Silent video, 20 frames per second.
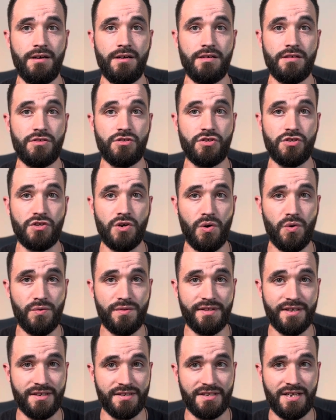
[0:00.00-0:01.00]
sown
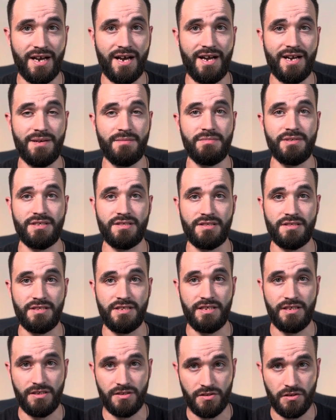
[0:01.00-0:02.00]
their time to
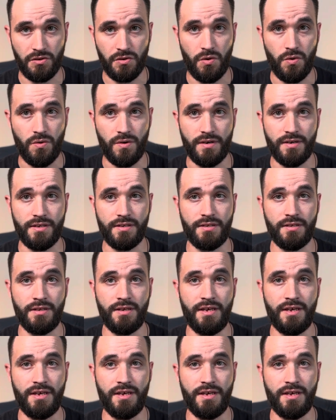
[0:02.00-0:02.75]
seek the Lord